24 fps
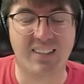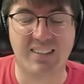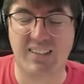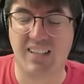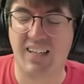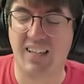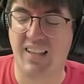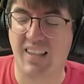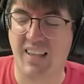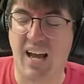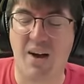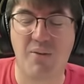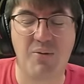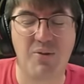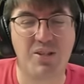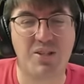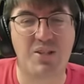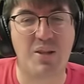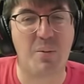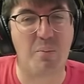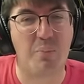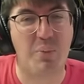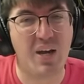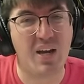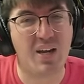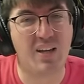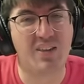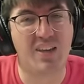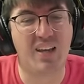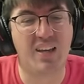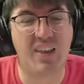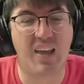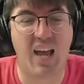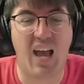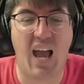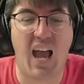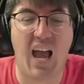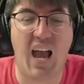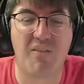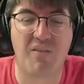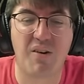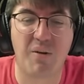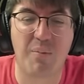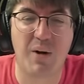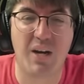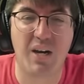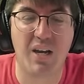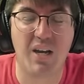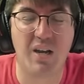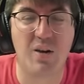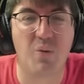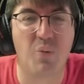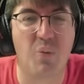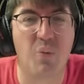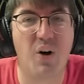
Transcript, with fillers: right? That was the big thing that everybody